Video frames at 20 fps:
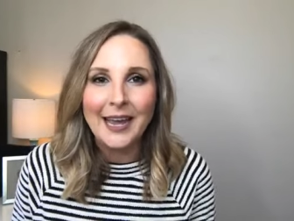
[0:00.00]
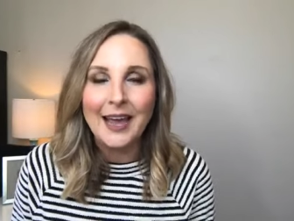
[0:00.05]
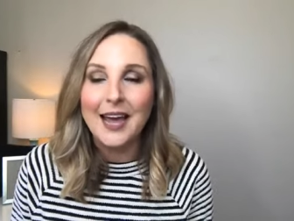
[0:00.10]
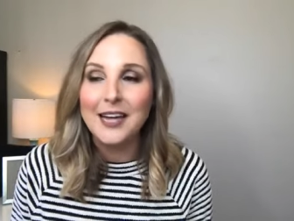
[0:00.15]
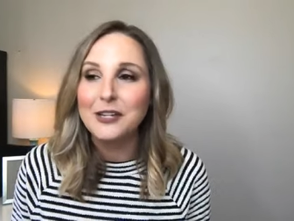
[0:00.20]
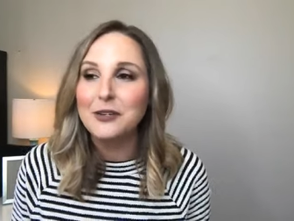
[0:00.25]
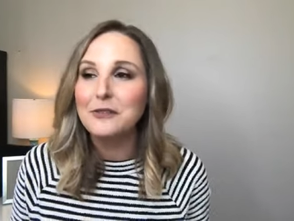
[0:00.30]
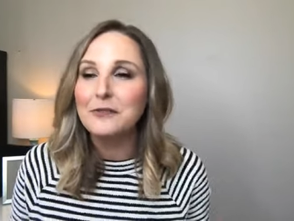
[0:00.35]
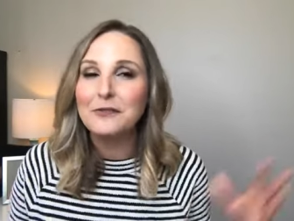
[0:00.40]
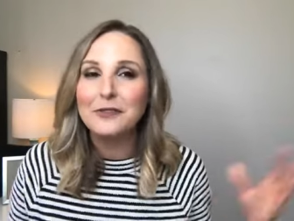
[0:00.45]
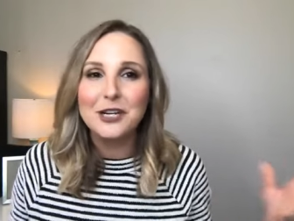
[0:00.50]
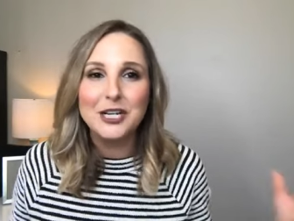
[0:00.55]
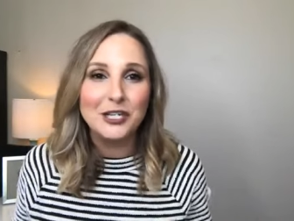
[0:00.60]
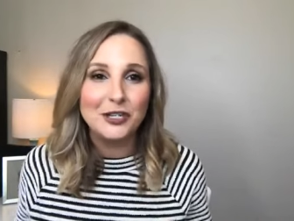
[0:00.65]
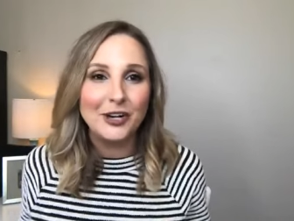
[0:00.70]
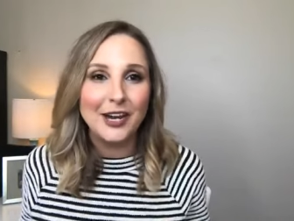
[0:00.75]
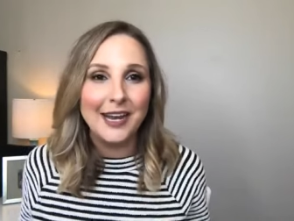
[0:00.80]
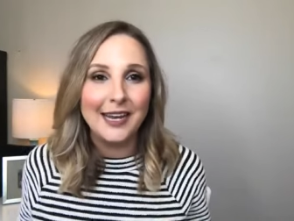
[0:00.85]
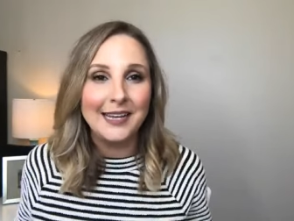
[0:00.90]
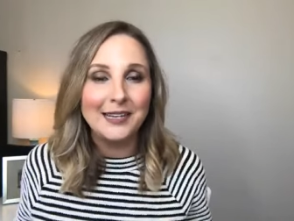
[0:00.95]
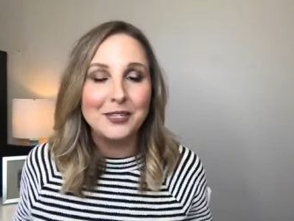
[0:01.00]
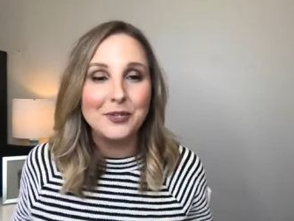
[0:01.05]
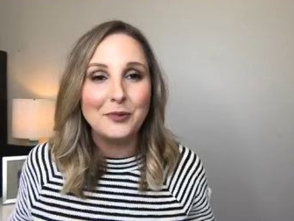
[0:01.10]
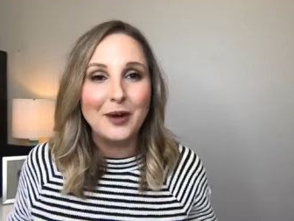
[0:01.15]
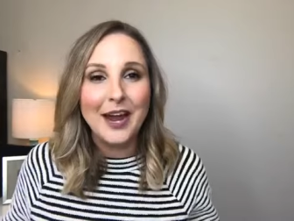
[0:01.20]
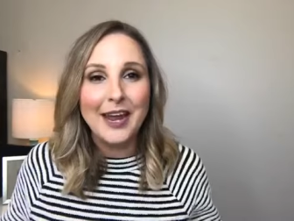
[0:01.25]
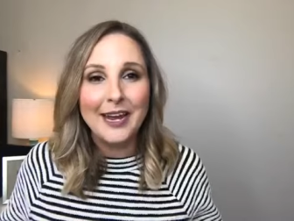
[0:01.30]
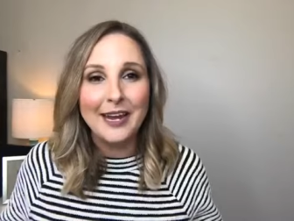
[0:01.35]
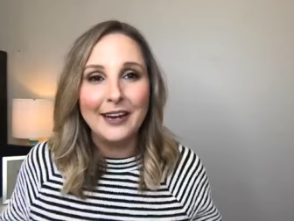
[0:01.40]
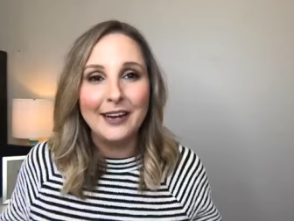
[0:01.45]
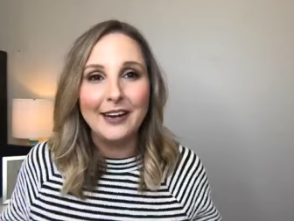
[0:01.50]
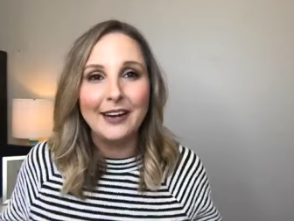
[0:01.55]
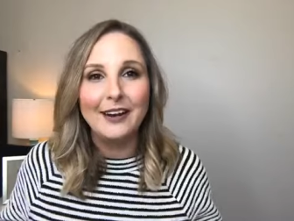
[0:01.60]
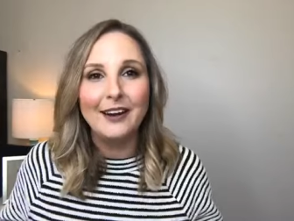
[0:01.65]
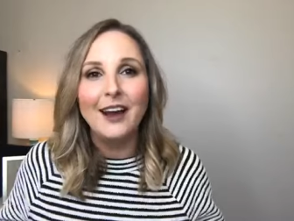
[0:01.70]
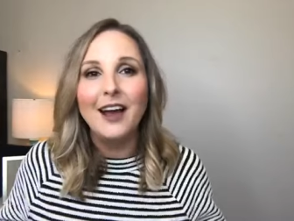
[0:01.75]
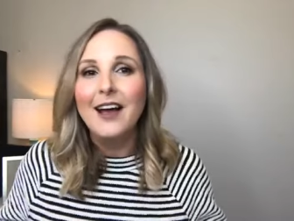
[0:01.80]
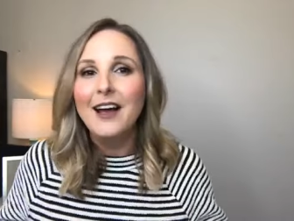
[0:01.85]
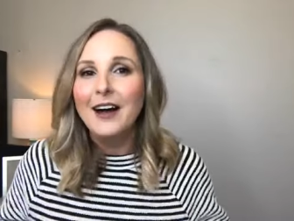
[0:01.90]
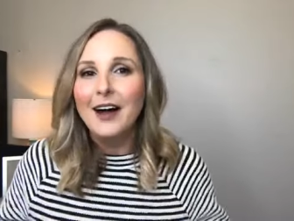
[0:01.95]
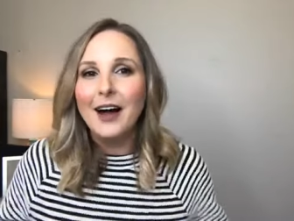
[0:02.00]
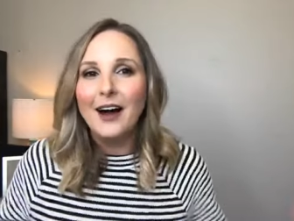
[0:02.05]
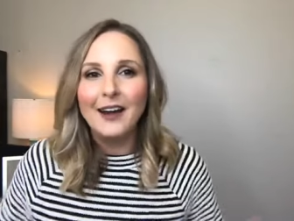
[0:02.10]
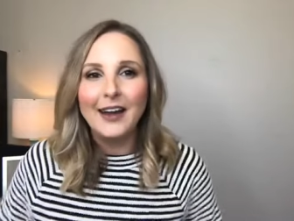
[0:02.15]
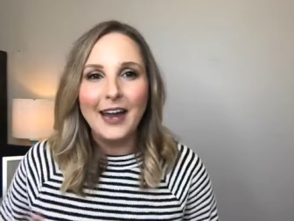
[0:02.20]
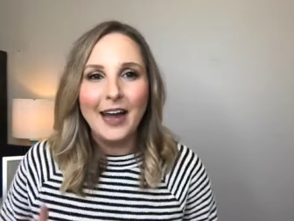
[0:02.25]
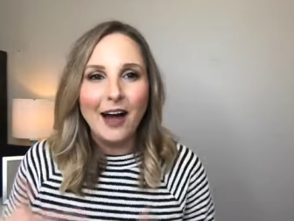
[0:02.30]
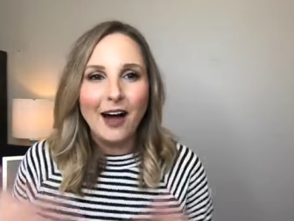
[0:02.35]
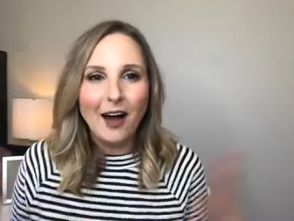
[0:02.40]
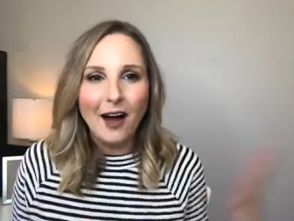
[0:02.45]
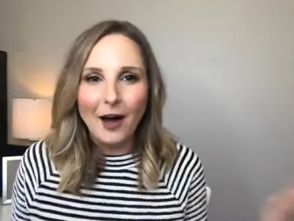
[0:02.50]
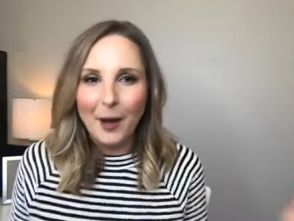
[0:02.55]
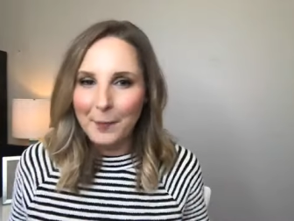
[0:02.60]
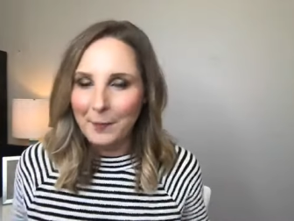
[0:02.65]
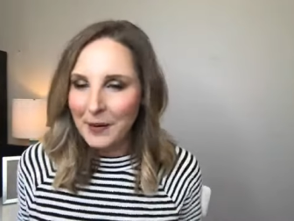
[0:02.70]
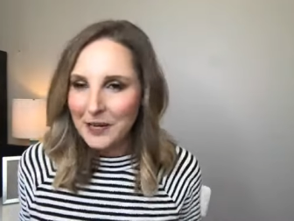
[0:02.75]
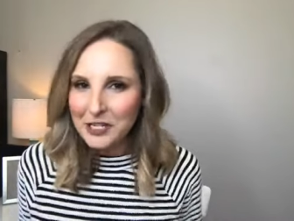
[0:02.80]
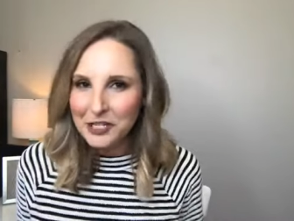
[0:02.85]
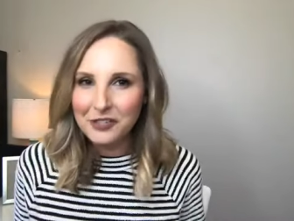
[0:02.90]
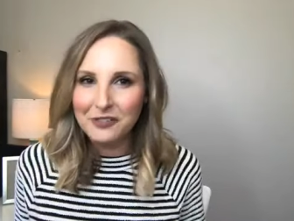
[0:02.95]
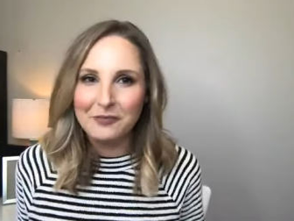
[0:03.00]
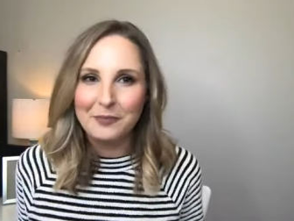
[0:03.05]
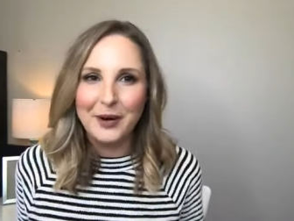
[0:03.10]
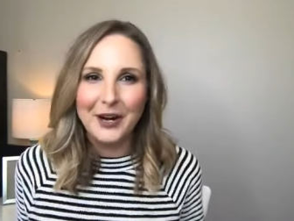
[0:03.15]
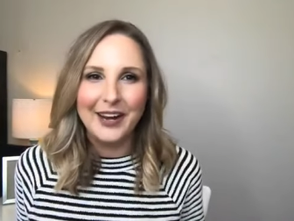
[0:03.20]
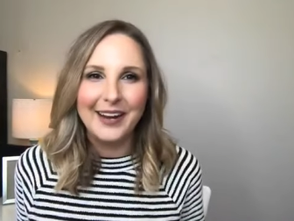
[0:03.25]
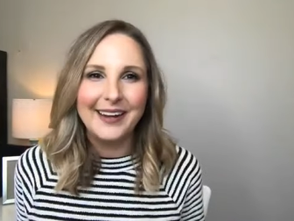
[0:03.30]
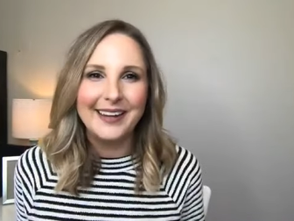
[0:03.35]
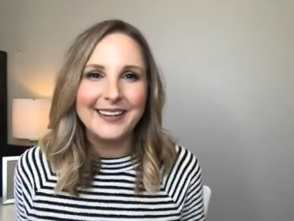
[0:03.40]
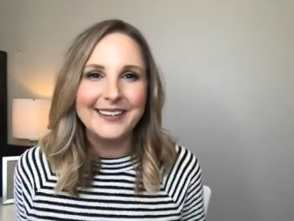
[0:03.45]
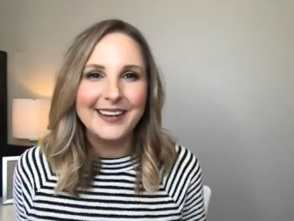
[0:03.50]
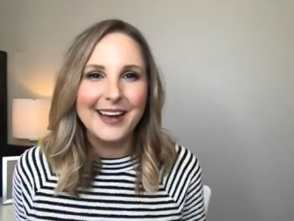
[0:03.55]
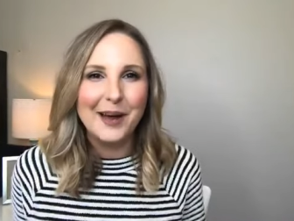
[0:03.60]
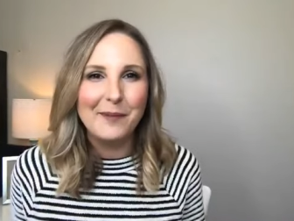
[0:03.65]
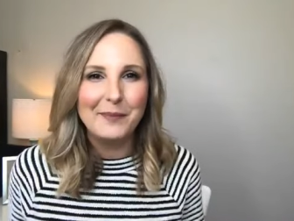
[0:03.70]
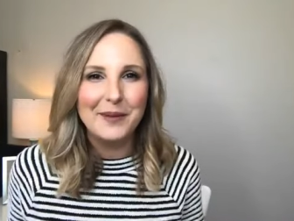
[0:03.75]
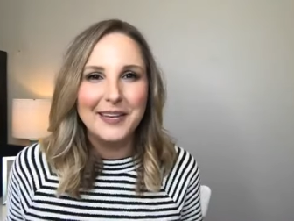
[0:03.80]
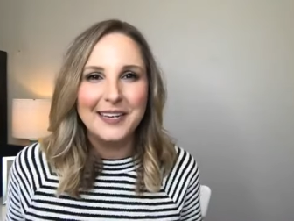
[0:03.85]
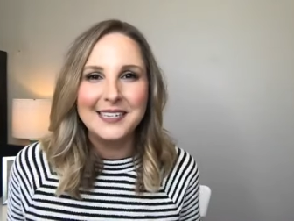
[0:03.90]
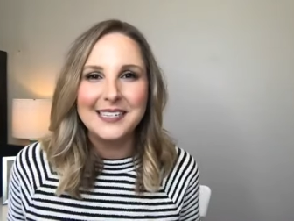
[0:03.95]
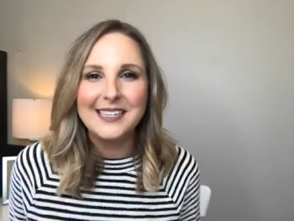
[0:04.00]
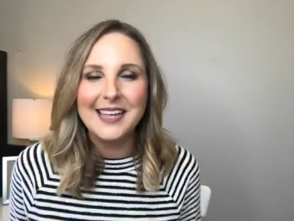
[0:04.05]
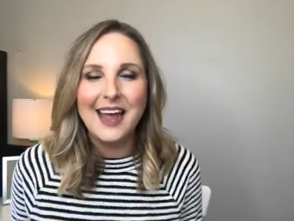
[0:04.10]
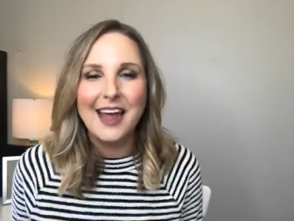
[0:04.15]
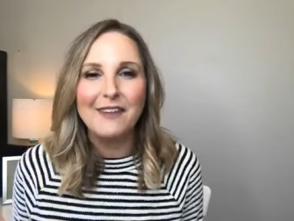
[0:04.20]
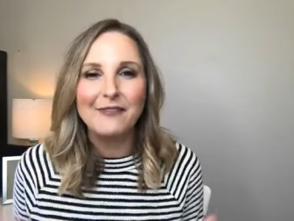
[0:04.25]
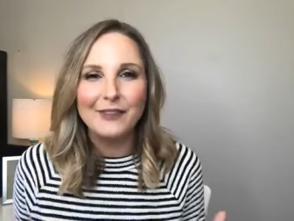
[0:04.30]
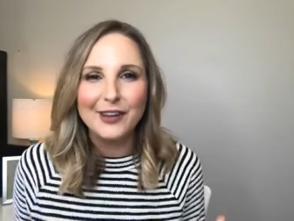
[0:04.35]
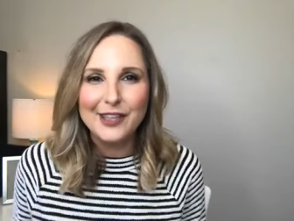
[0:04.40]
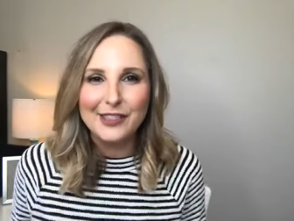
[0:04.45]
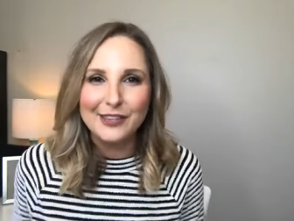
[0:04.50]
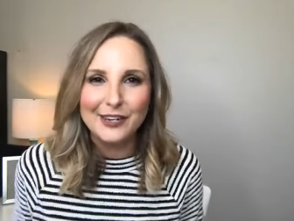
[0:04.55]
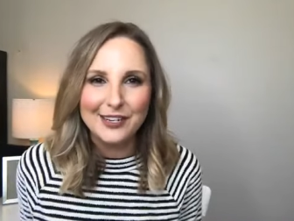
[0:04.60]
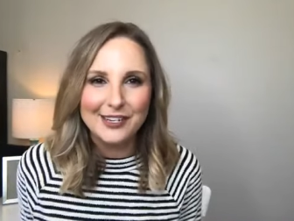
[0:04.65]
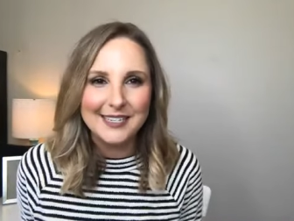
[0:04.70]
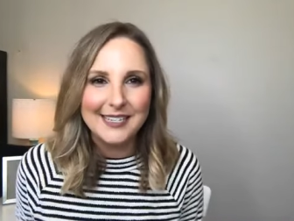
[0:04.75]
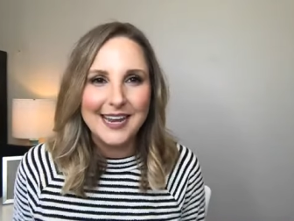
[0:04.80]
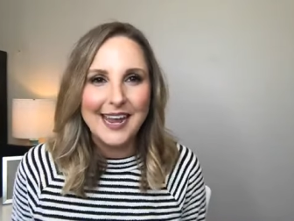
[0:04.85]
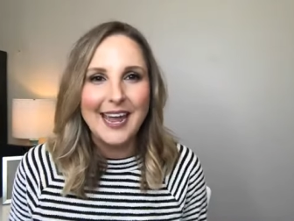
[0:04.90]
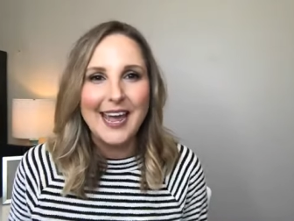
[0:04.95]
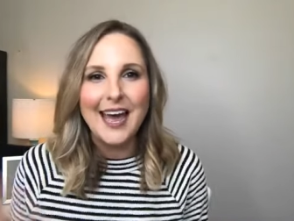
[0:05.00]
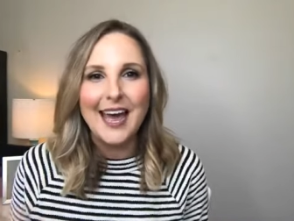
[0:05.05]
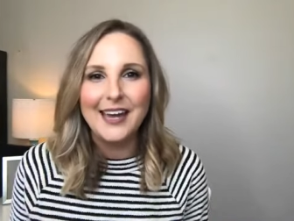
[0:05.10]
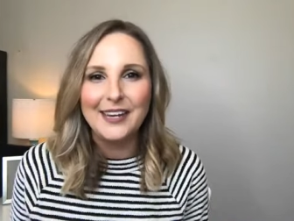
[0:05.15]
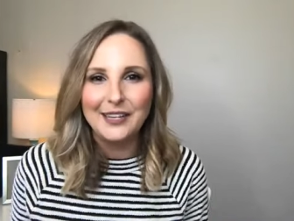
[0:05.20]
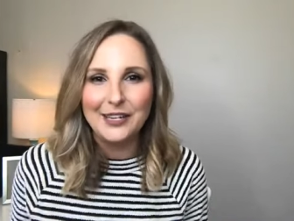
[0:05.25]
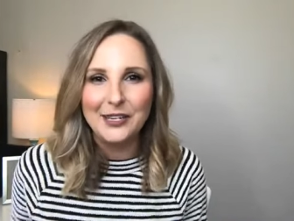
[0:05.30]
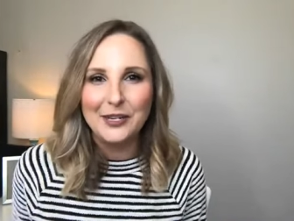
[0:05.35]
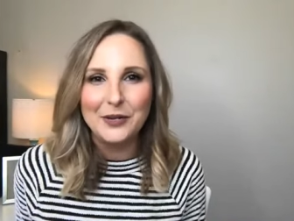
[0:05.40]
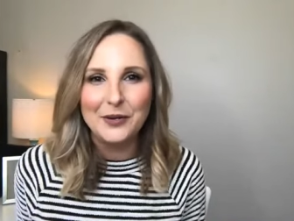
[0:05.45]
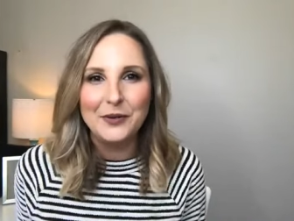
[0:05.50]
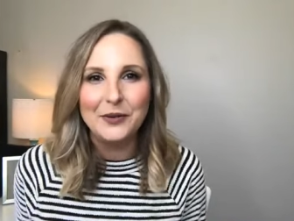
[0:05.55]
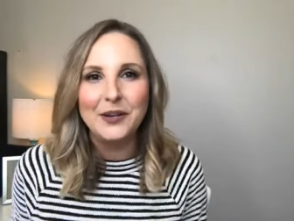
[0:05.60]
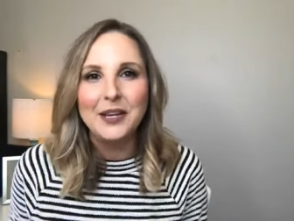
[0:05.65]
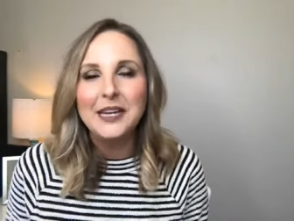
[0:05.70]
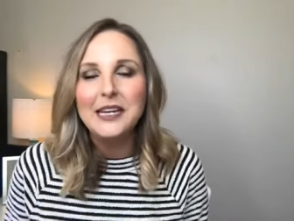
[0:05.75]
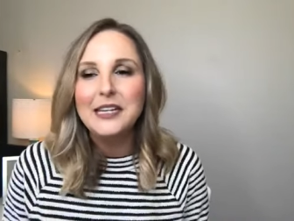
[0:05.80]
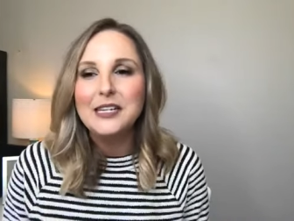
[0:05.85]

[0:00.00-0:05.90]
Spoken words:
I do free trainings right here on a bunch of marketing topics every Thursday at noon.